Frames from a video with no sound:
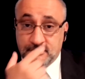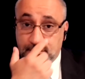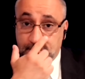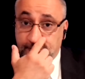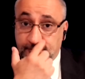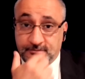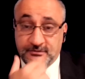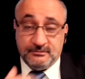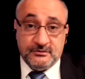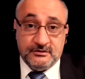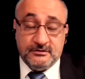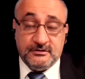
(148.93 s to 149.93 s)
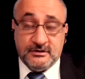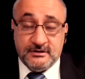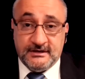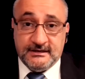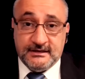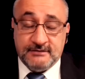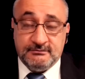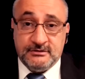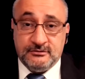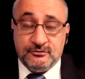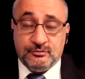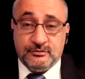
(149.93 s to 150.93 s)
on September
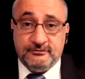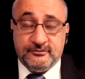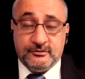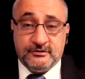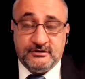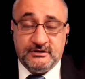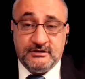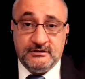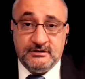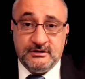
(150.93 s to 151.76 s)
11, 2014,